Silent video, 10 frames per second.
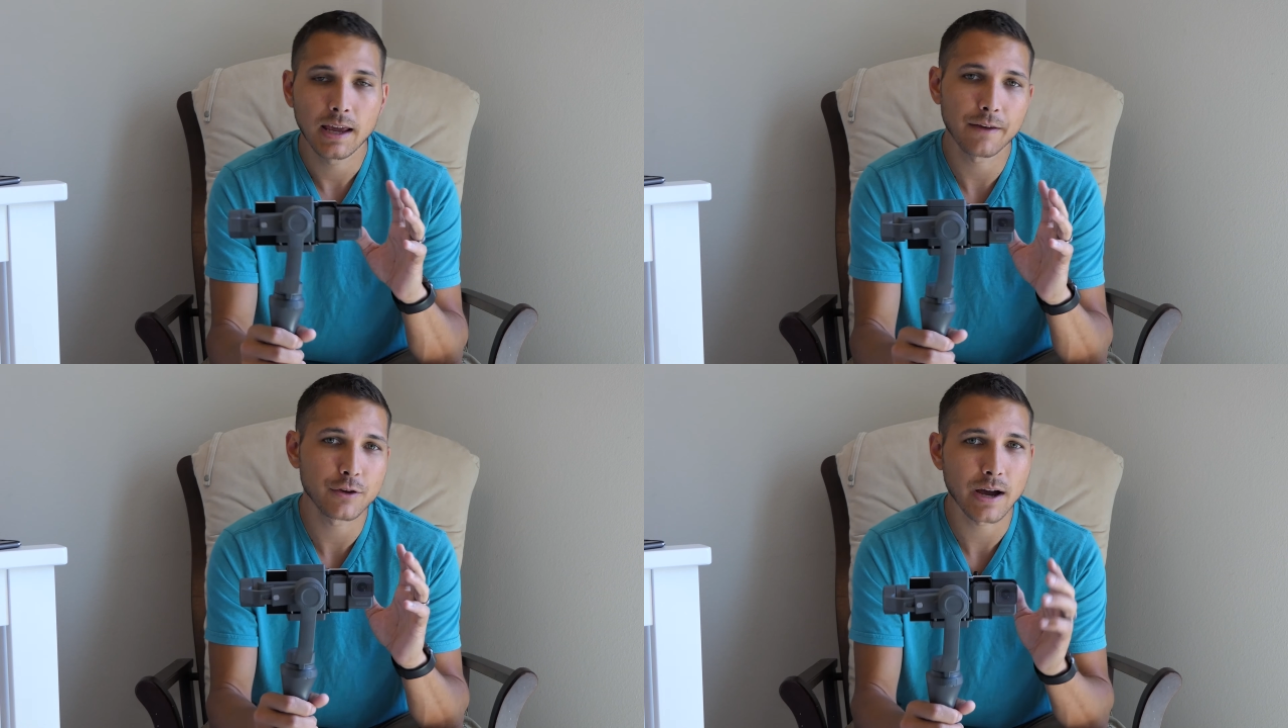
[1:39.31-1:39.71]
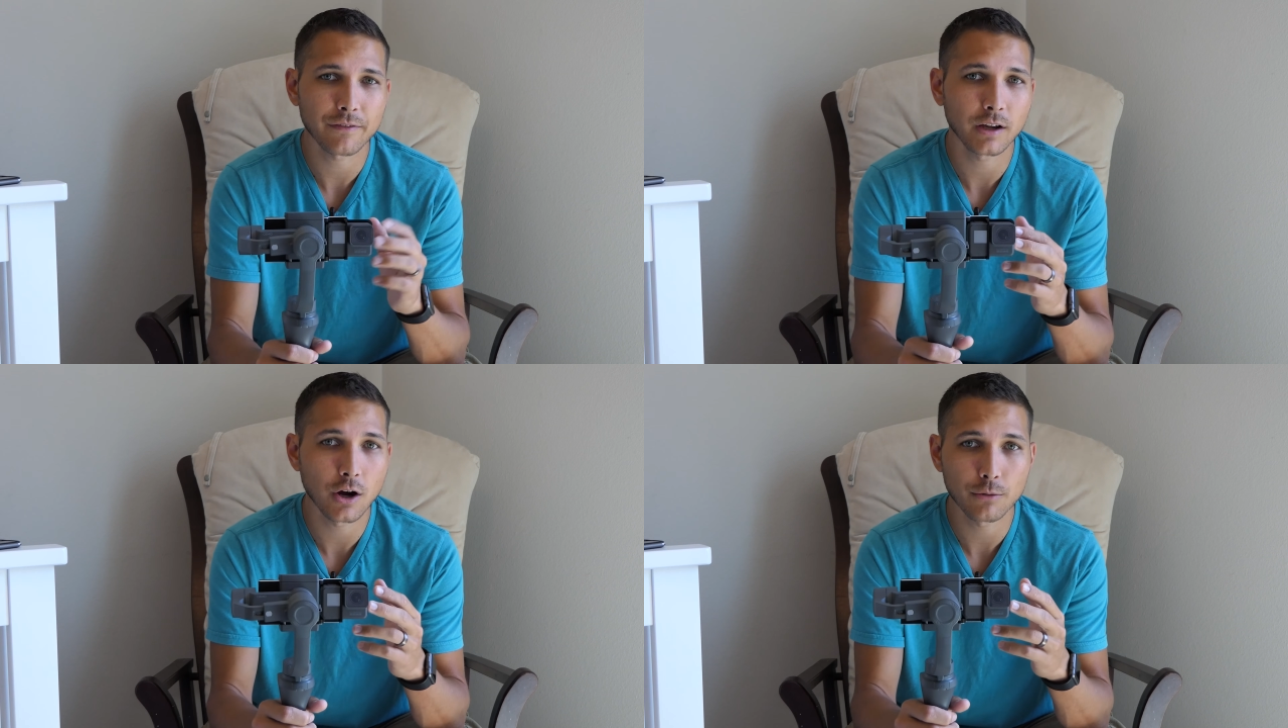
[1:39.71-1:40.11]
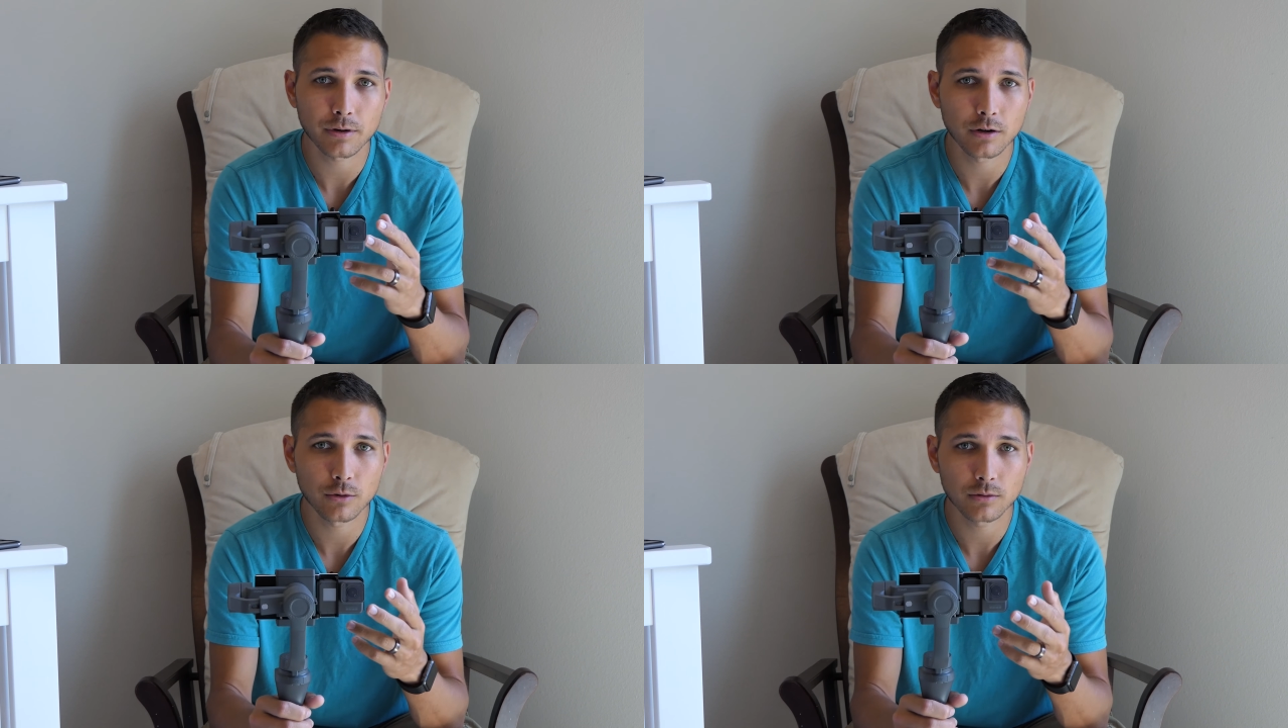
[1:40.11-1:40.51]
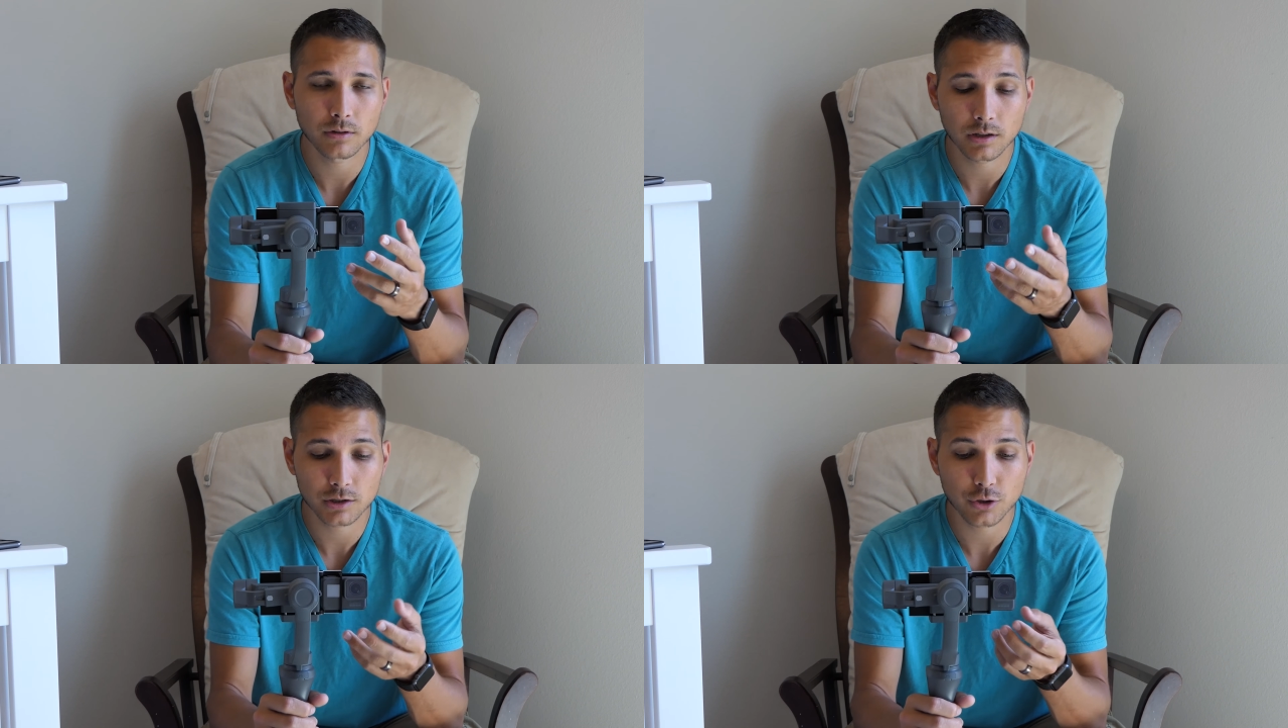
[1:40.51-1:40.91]
if you have the
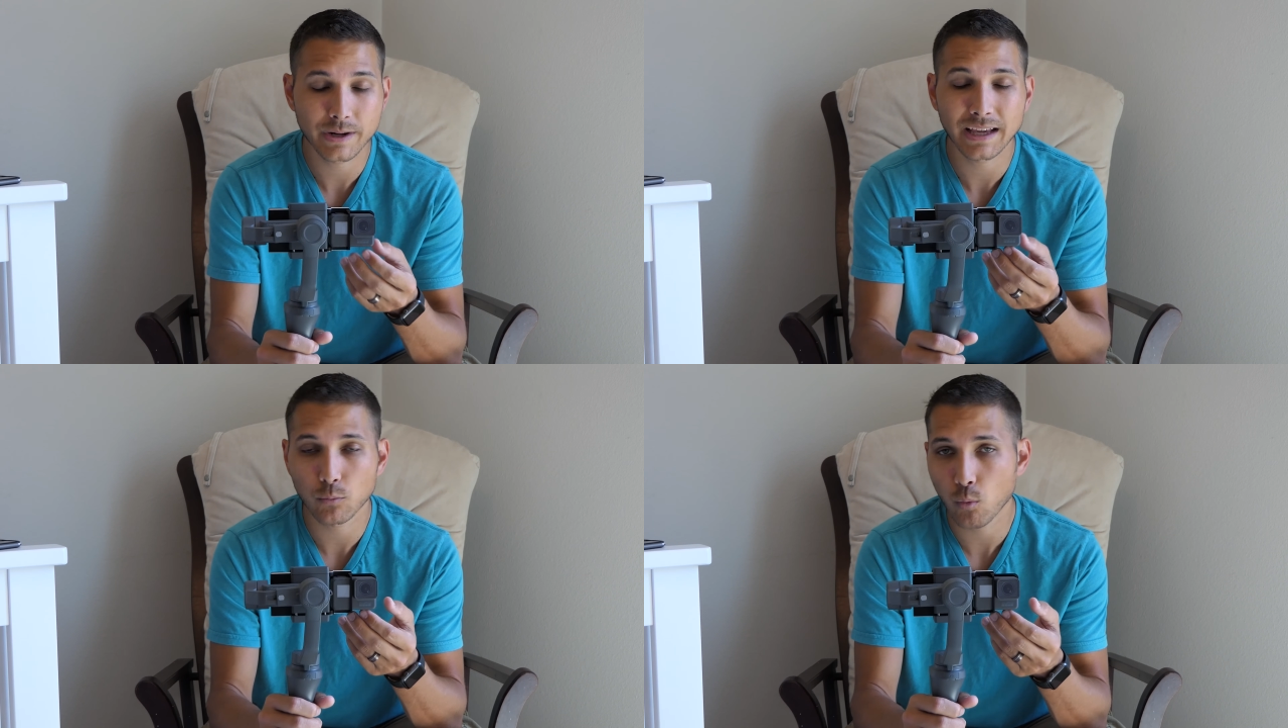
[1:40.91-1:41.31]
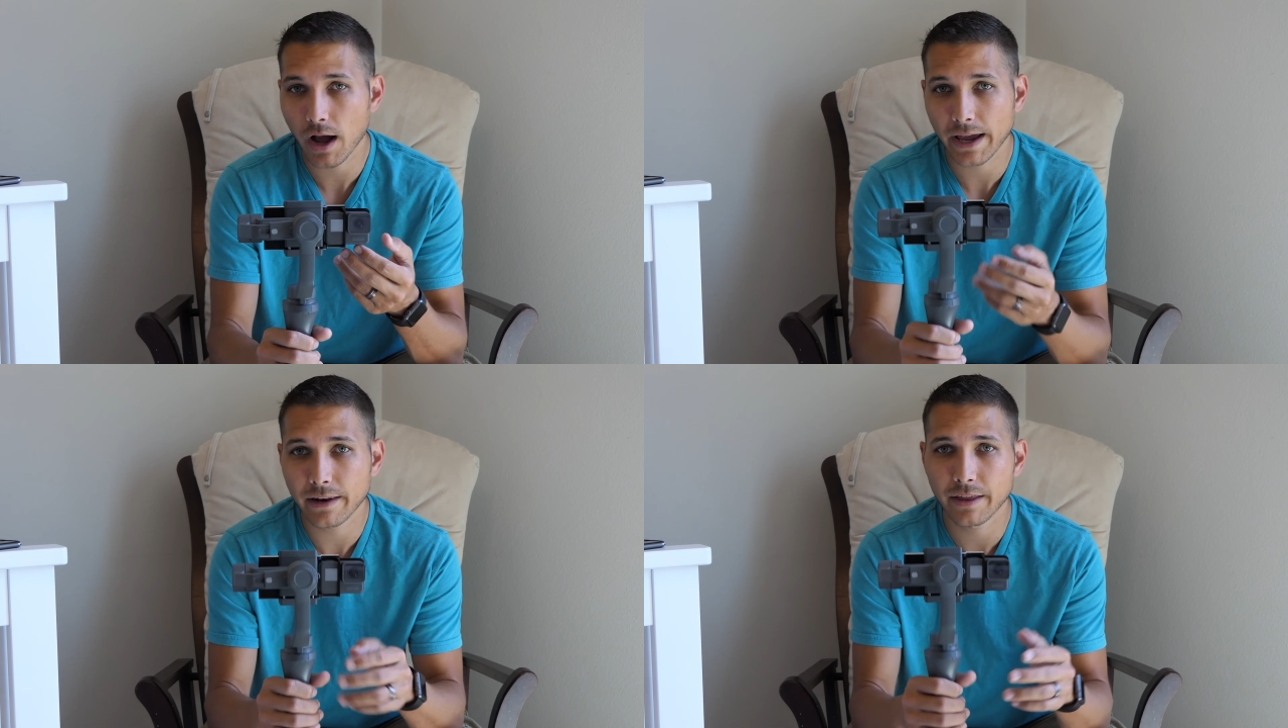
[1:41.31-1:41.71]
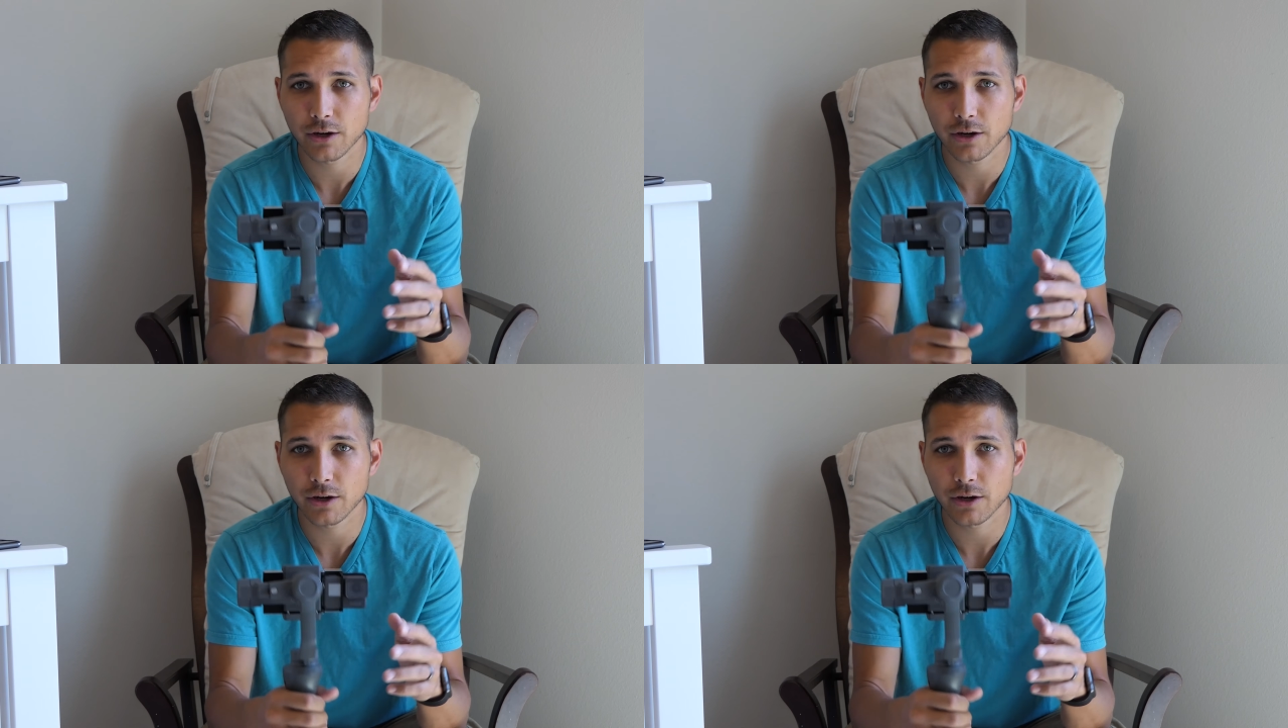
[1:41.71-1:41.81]
GoPro shooting in wide,